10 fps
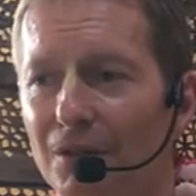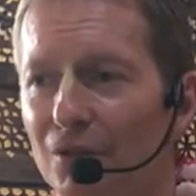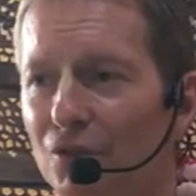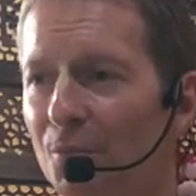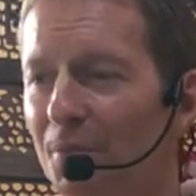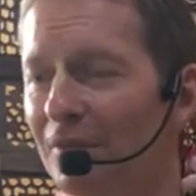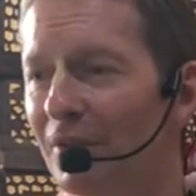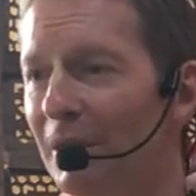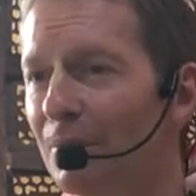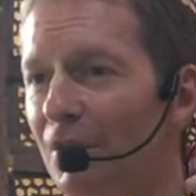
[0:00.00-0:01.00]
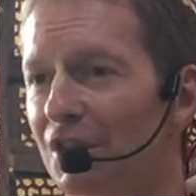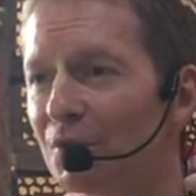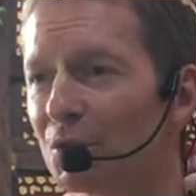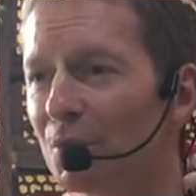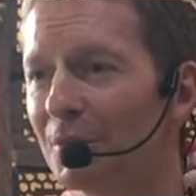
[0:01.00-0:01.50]
So be very
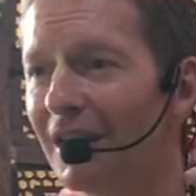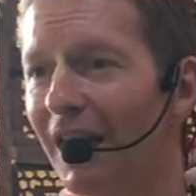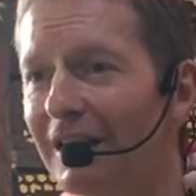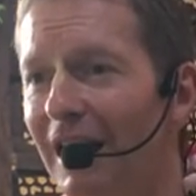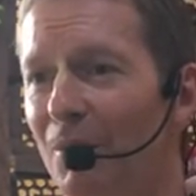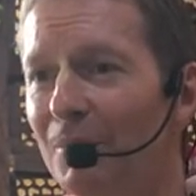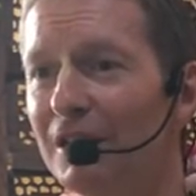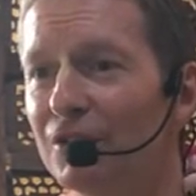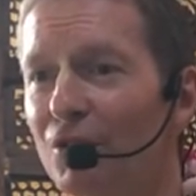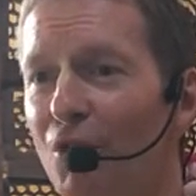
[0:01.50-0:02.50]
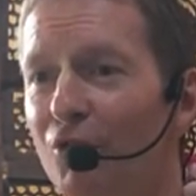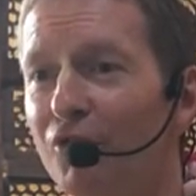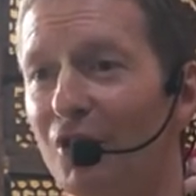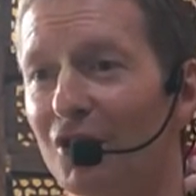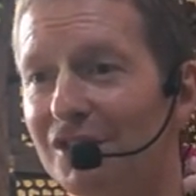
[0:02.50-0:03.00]
merciful to me. Allow me to go
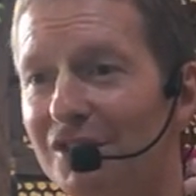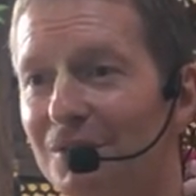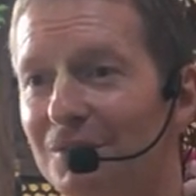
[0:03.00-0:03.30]
first.